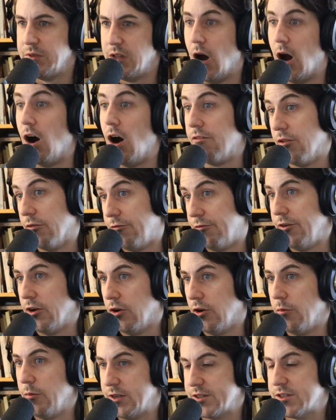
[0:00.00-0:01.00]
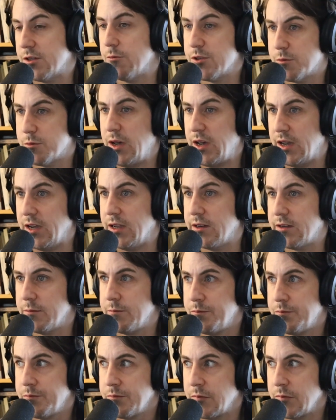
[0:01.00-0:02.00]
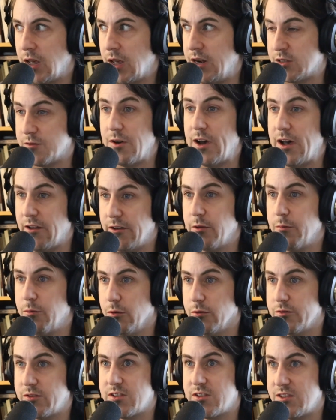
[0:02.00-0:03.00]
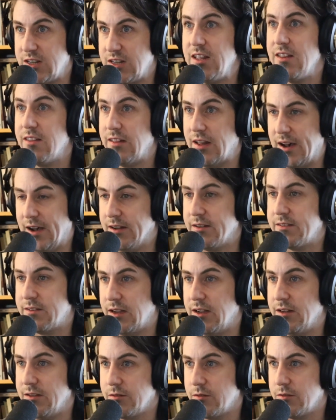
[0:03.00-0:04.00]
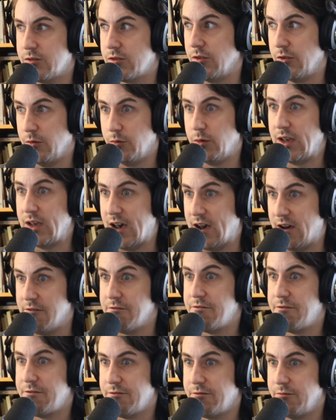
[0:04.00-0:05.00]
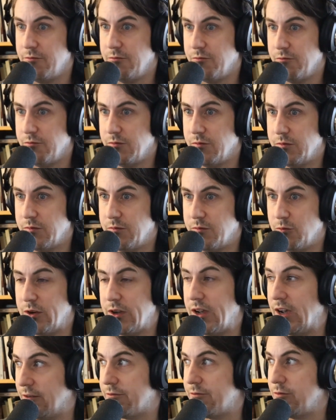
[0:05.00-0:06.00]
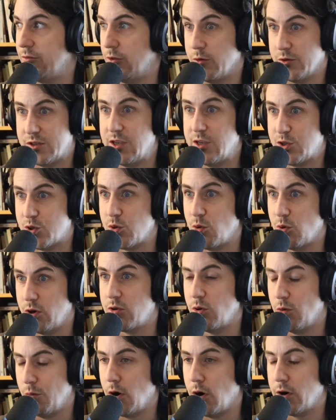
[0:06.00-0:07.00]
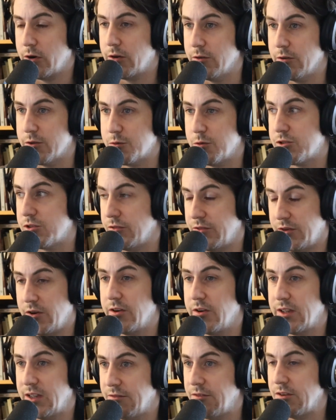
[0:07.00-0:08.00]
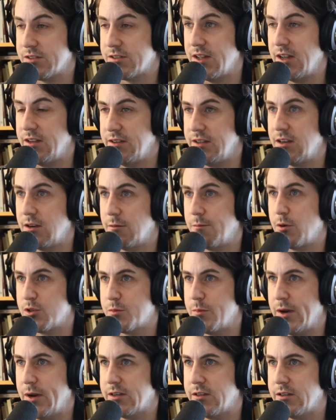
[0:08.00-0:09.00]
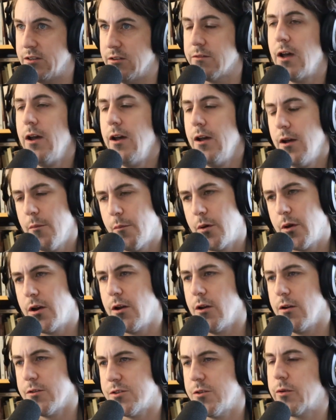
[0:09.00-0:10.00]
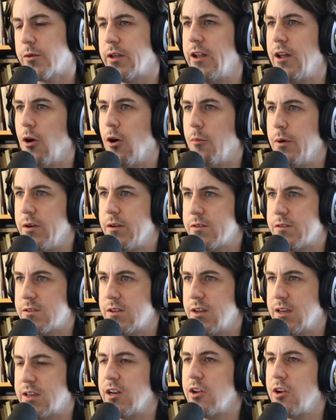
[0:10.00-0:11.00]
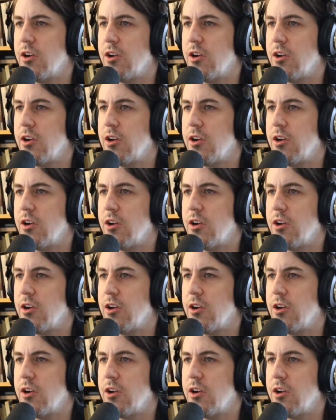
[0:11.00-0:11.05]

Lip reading: of the film as it was made. And it's valuable to see that, and so that we have those historical markers which are there to give us that needed perspective. But it also can help us, it can